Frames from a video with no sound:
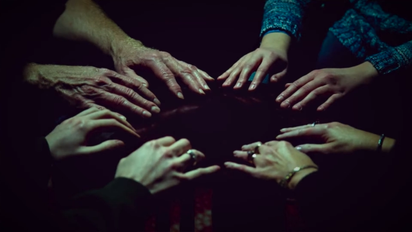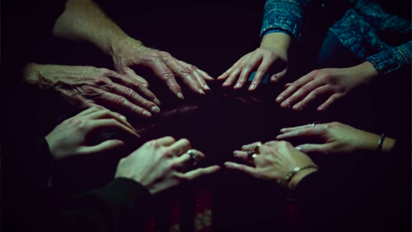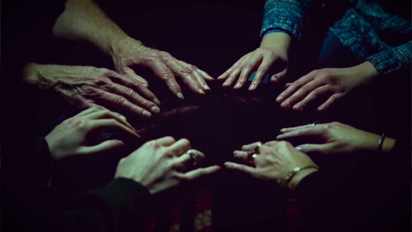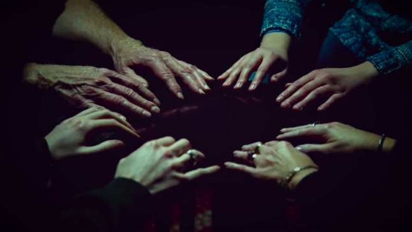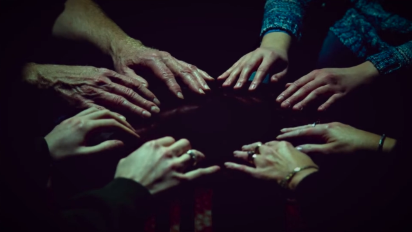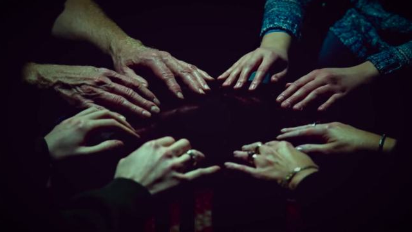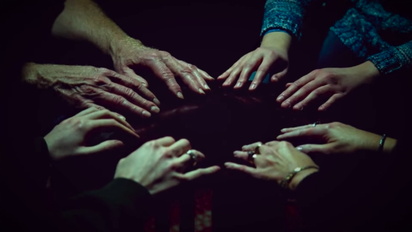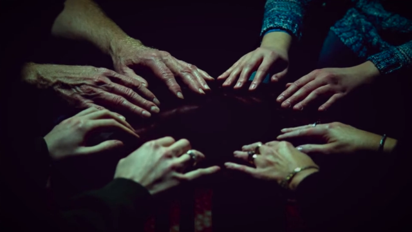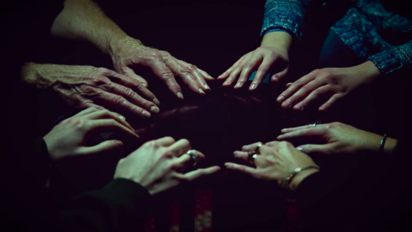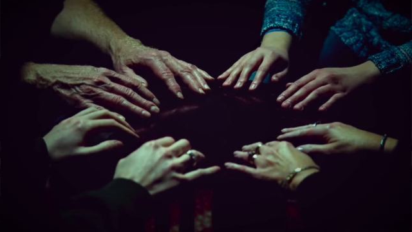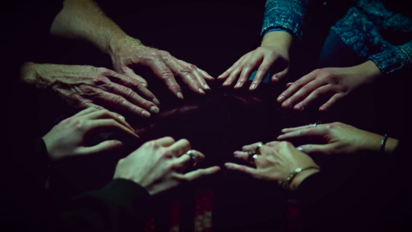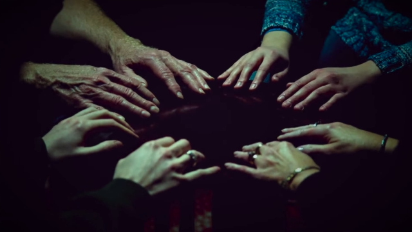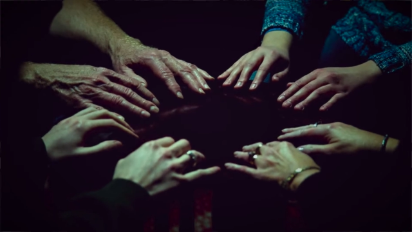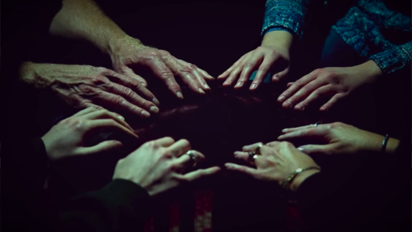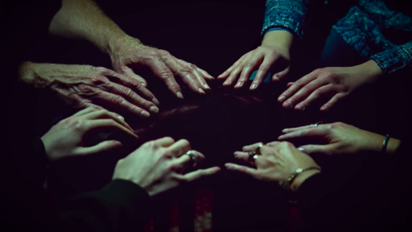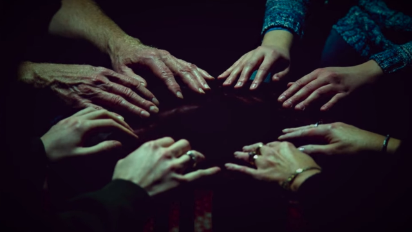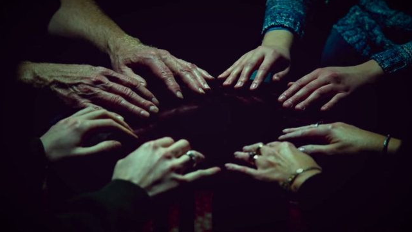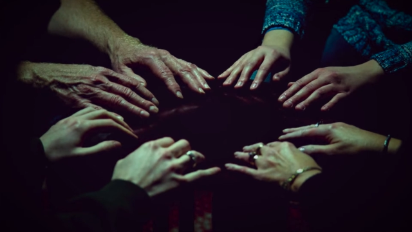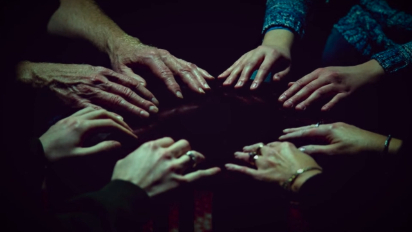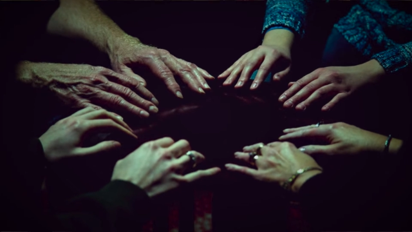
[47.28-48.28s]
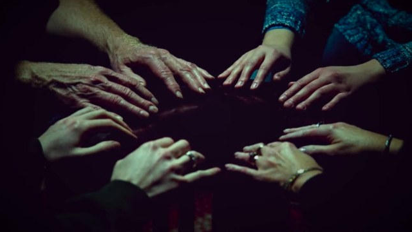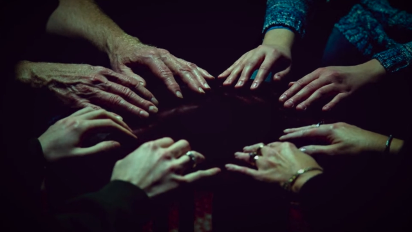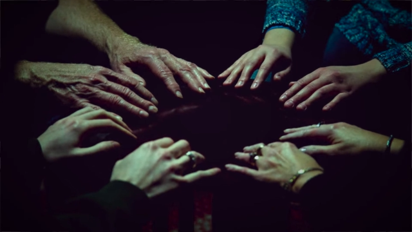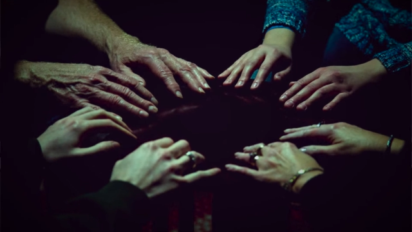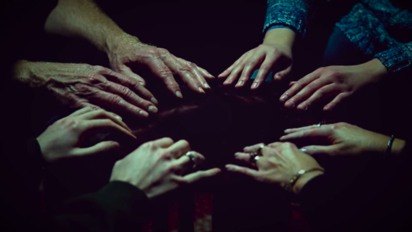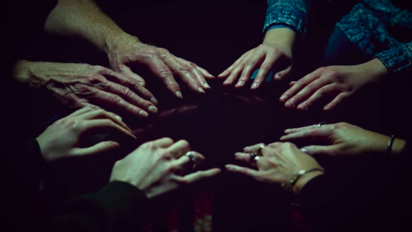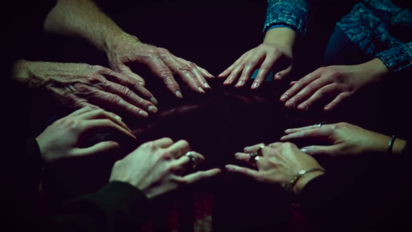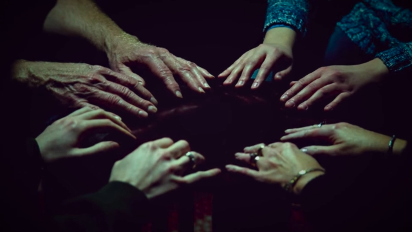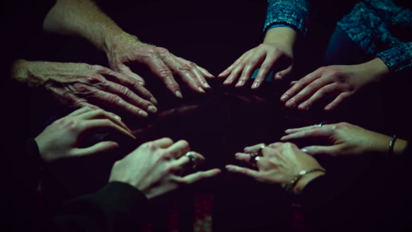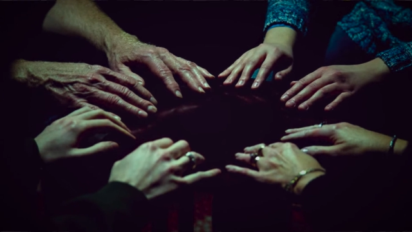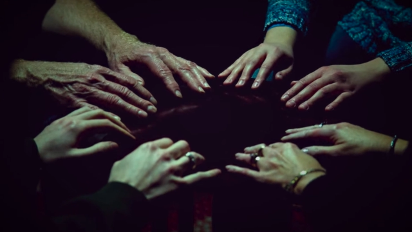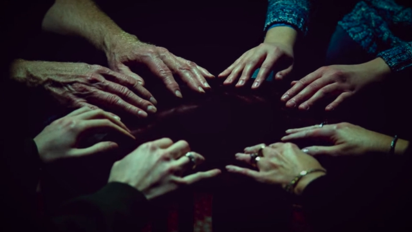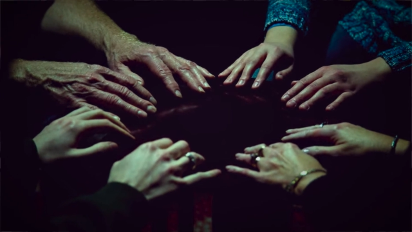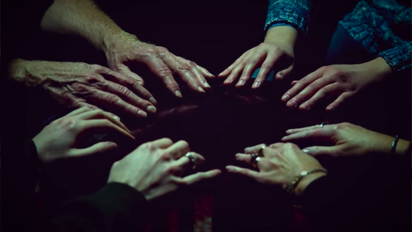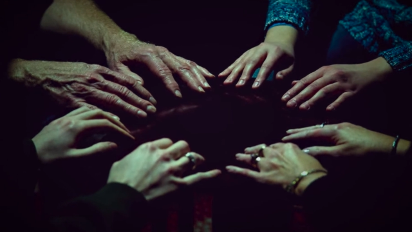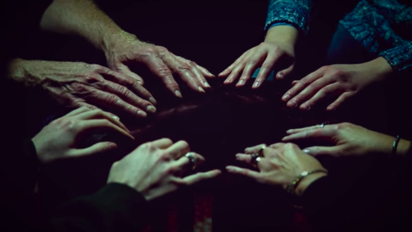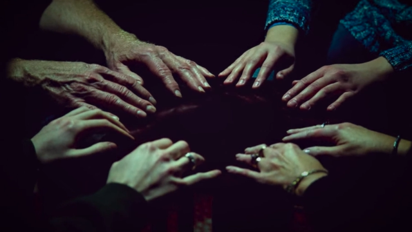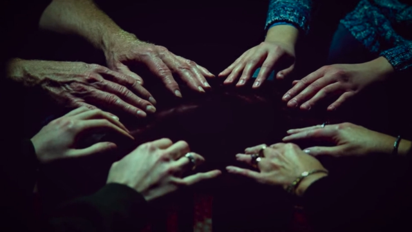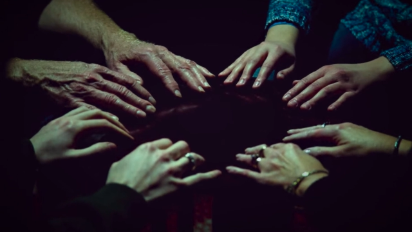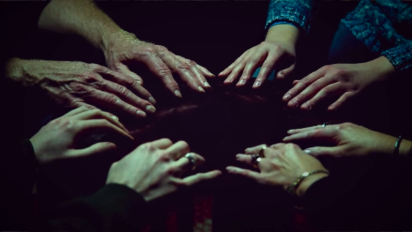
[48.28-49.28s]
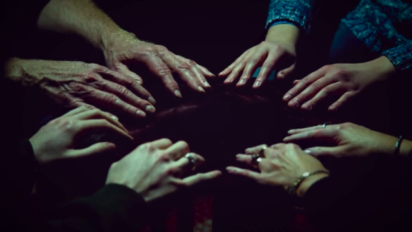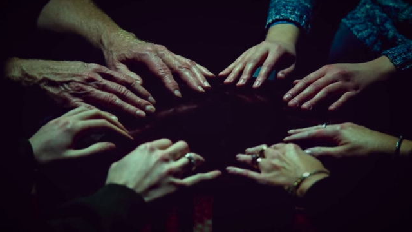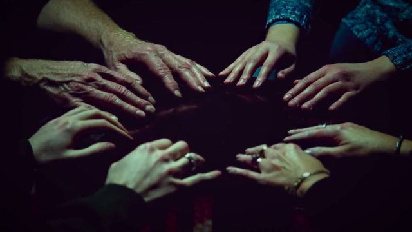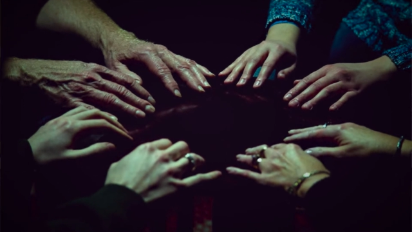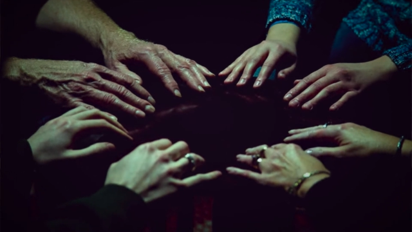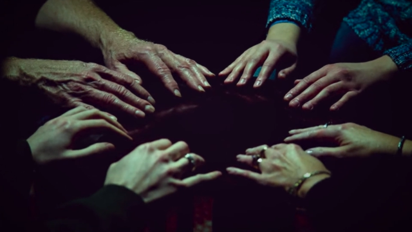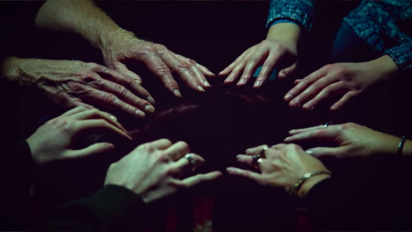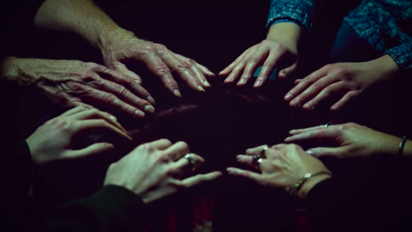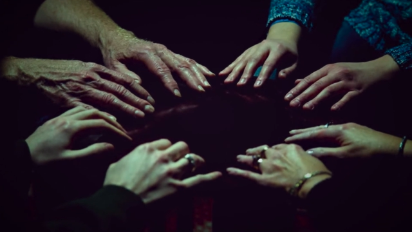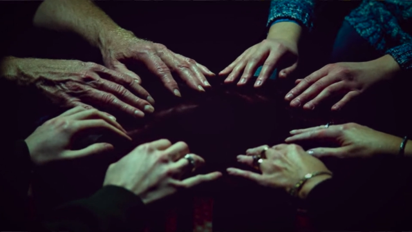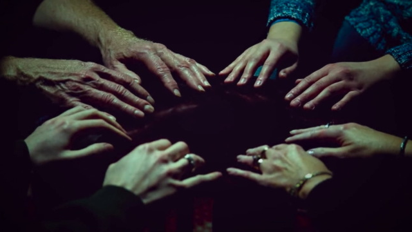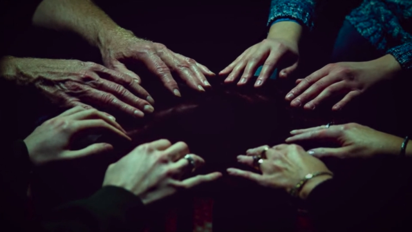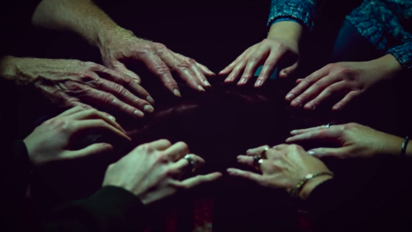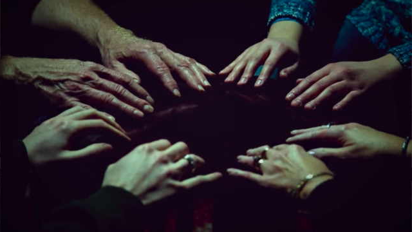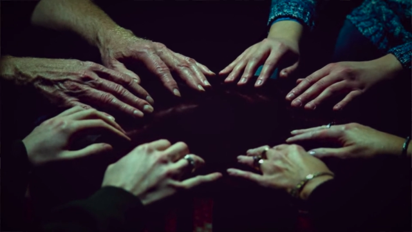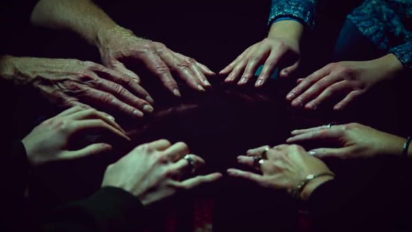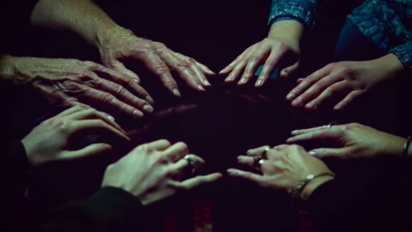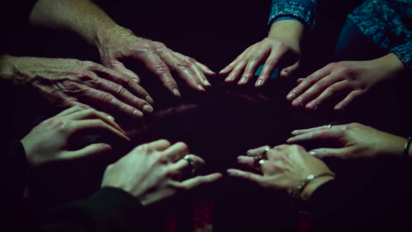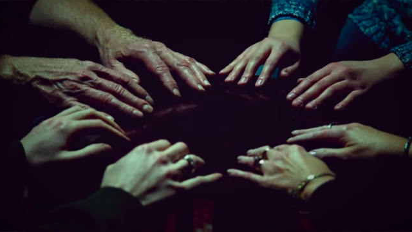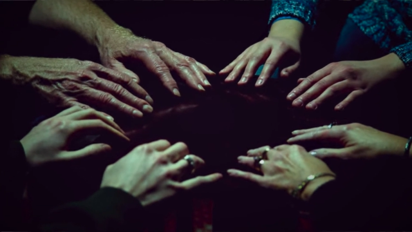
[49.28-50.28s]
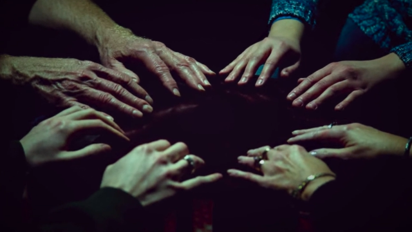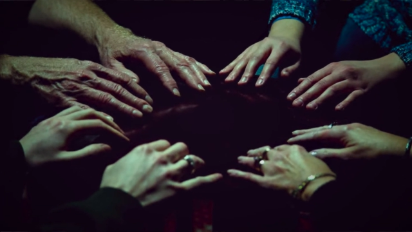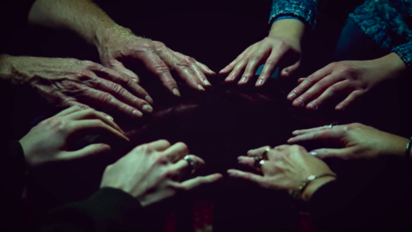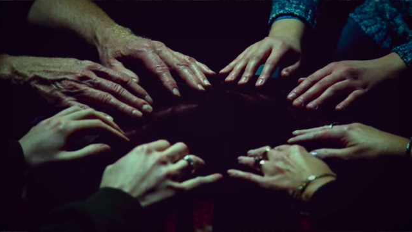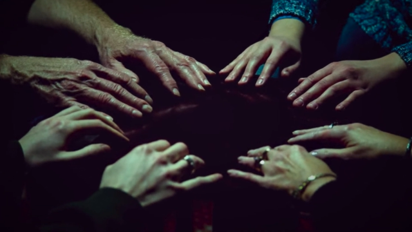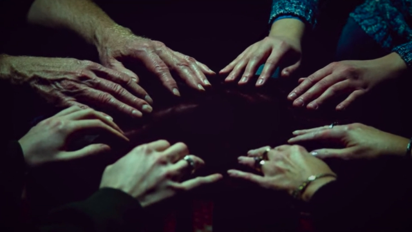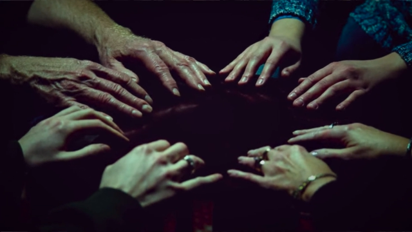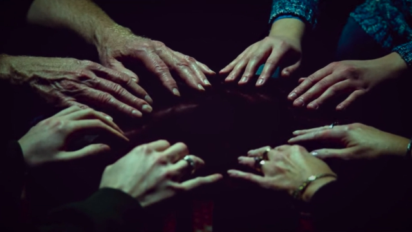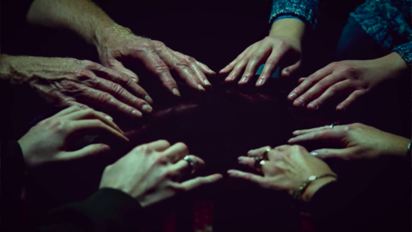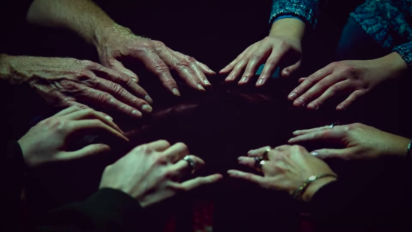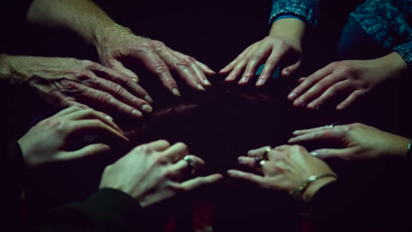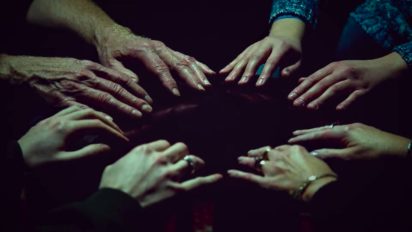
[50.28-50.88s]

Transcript: No face is visible, so there are no lips to read.